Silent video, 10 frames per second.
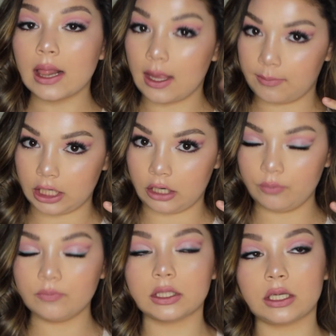Let me
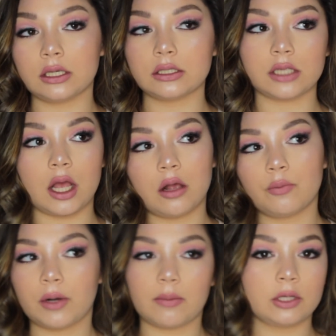know, because
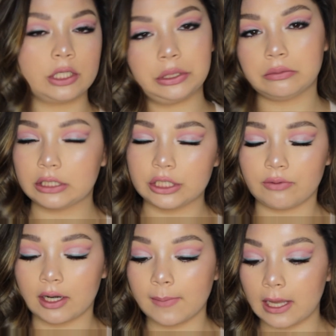I'll probably do what
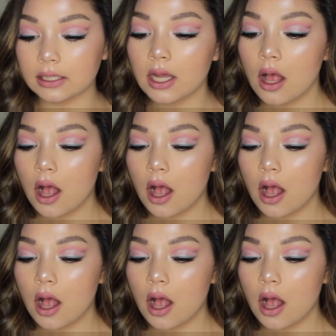you recommend.